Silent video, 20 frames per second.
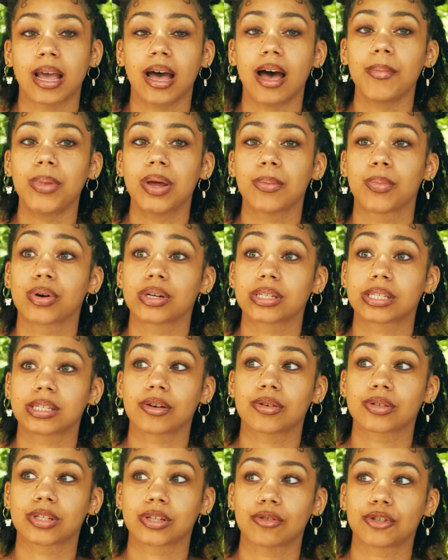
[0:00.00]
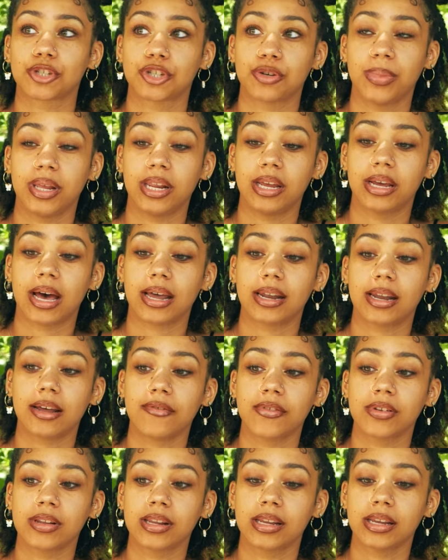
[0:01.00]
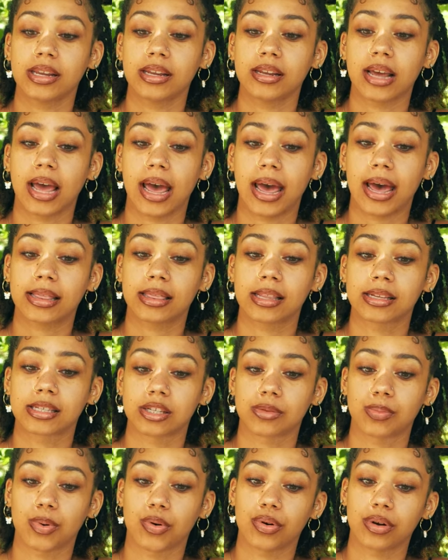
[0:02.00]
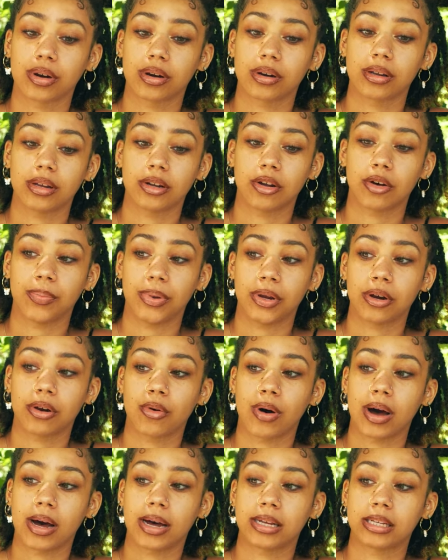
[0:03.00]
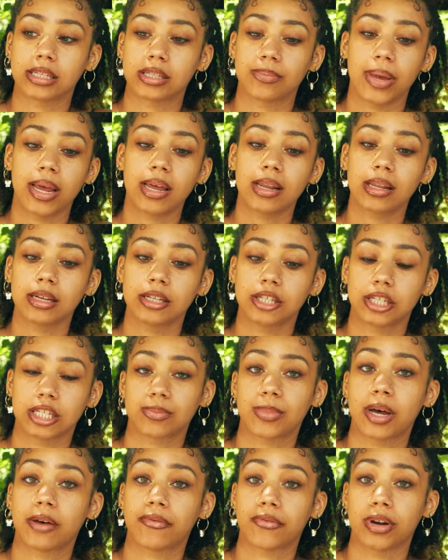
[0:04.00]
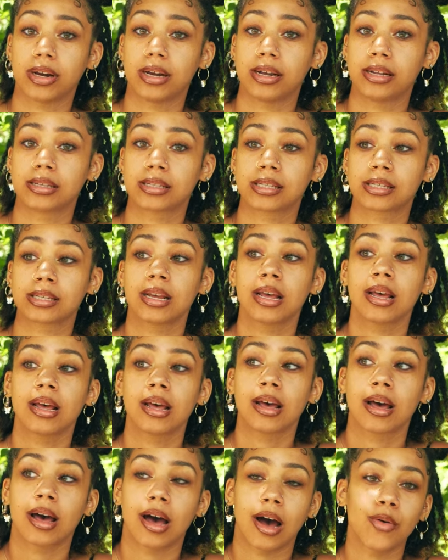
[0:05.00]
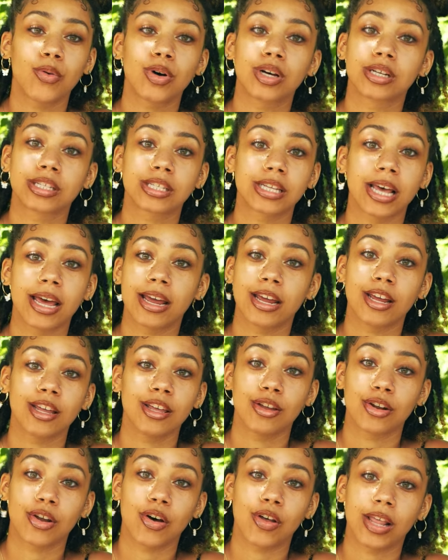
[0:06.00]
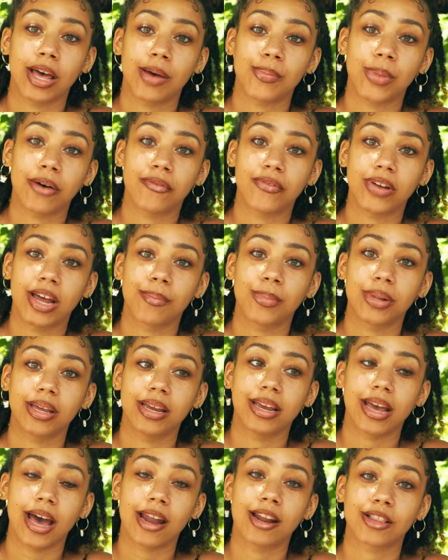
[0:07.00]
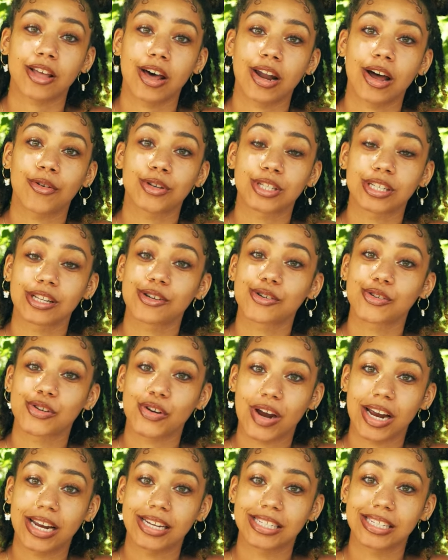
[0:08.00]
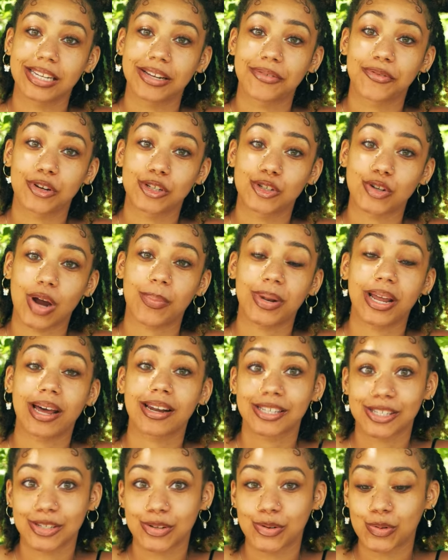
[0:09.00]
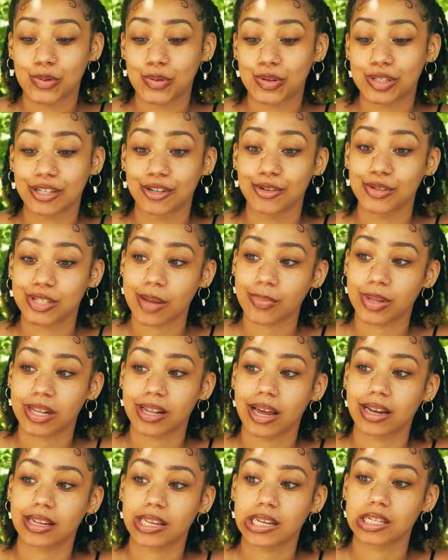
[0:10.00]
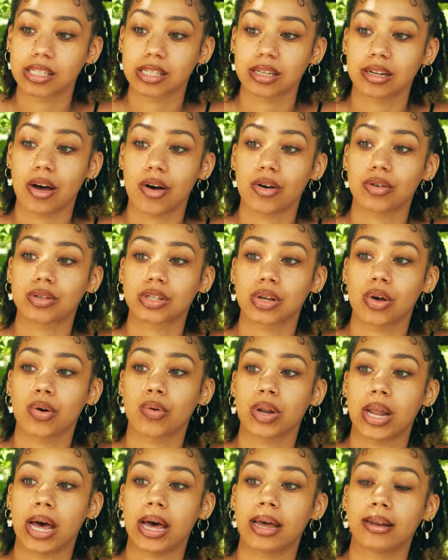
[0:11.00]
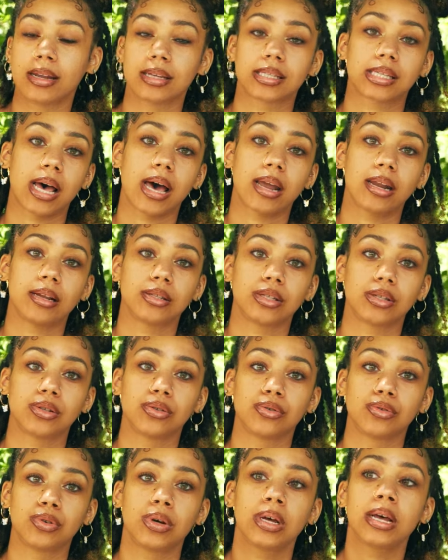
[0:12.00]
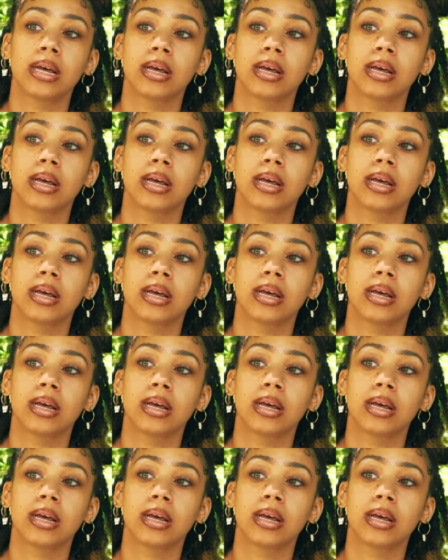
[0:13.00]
I meant more so social media. I definitely had the support, peer wise, mainly just my friends. I would say, that my family kind of thought I was a little crazy for dropping out of school to do something like this and also not deciding to,